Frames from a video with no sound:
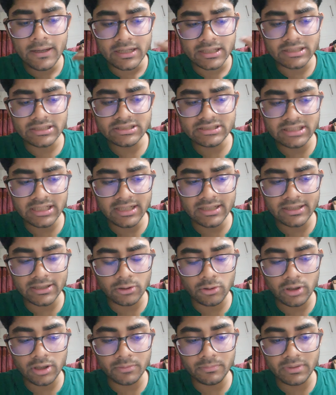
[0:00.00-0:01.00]
initial
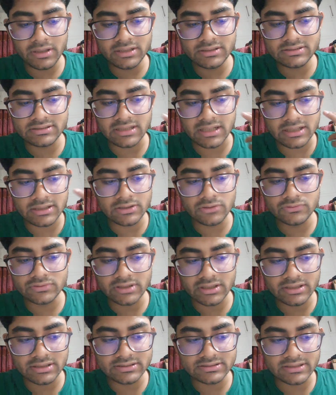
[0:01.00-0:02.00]
requirements and
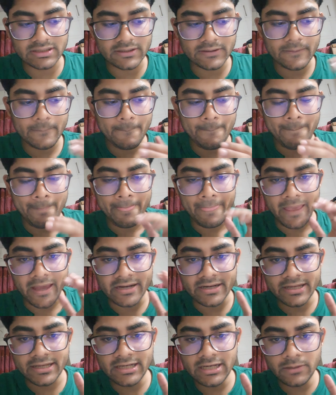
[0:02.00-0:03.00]
user desire.
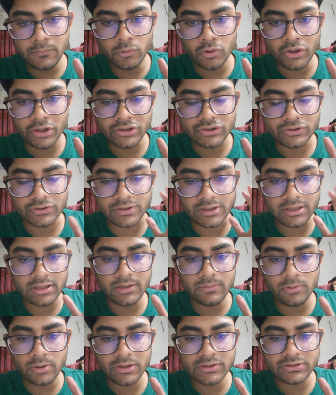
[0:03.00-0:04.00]
And
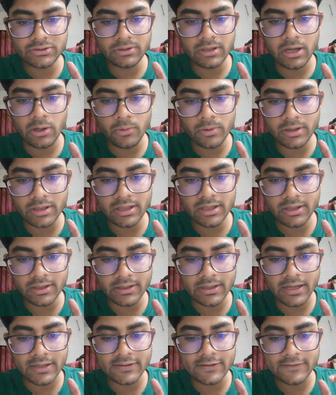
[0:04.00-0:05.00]
elaboration, how we can
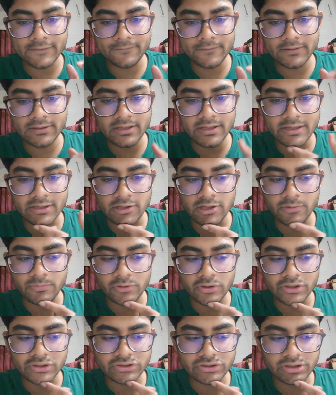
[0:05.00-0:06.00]
identify the
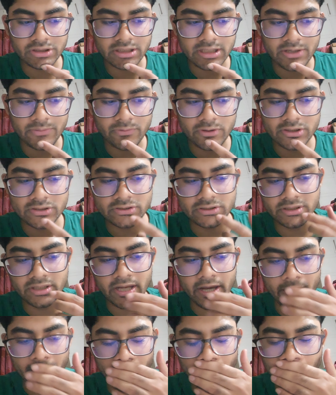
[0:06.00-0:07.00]
elaboration,
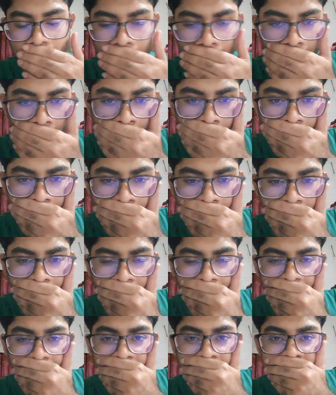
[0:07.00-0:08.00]
how
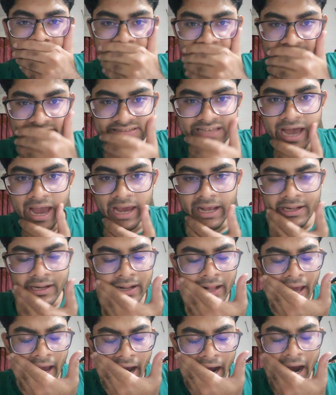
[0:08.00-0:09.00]
design,